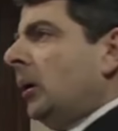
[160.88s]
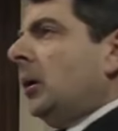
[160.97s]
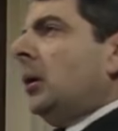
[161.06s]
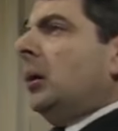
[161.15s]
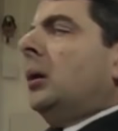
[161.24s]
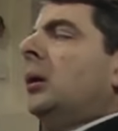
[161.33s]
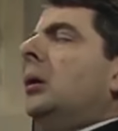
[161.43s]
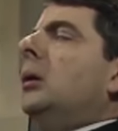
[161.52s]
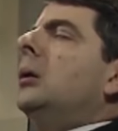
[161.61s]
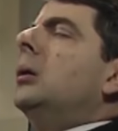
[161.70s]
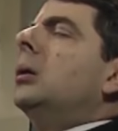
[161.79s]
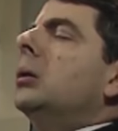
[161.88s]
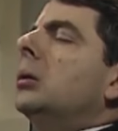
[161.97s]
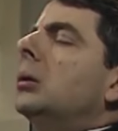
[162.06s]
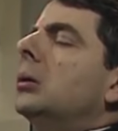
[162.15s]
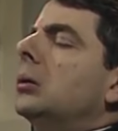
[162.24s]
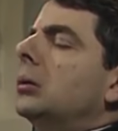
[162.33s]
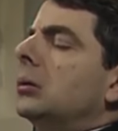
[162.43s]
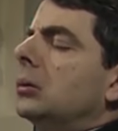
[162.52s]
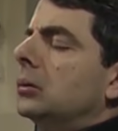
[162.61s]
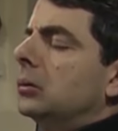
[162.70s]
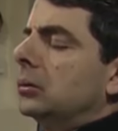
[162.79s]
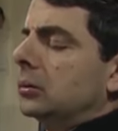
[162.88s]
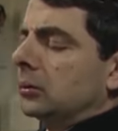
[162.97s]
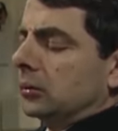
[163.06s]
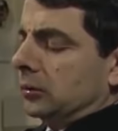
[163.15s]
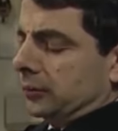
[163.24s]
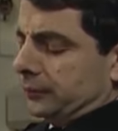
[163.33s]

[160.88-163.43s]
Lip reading: (silence)